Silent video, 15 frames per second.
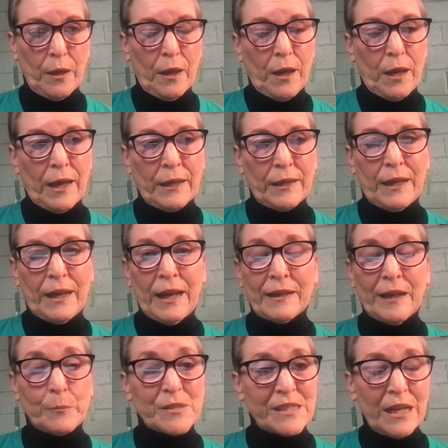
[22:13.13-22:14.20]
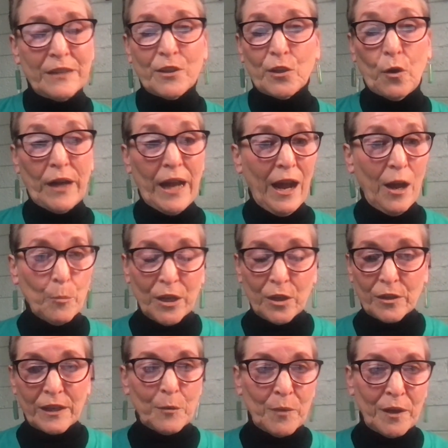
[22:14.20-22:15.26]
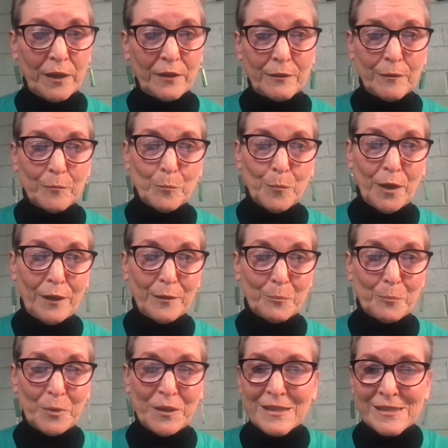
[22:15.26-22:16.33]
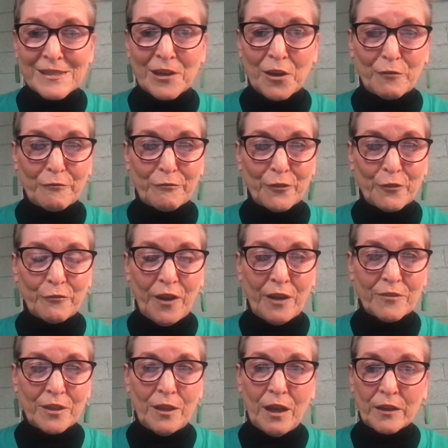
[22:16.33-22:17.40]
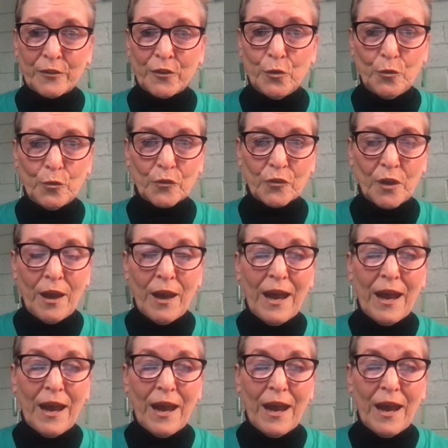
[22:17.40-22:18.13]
And I'm standing there going, "How am I going to get my piece done for the 5 o'clock news?"